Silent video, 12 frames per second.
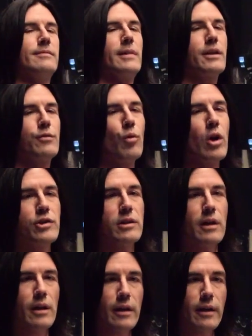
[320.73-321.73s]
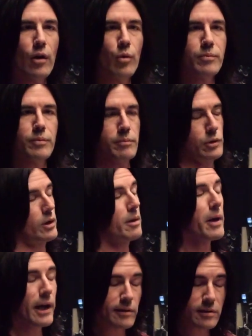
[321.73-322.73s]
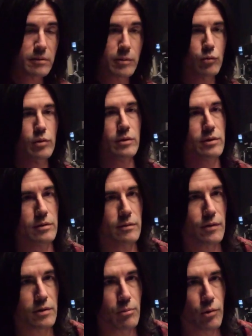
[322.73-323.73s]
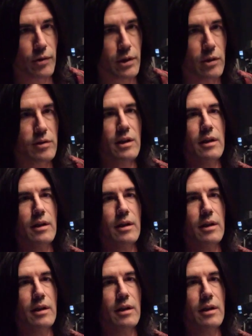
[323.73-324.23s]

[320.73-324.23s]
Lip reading: Thanks for watching, and I hope you'll come back and see me real soon for some more videos.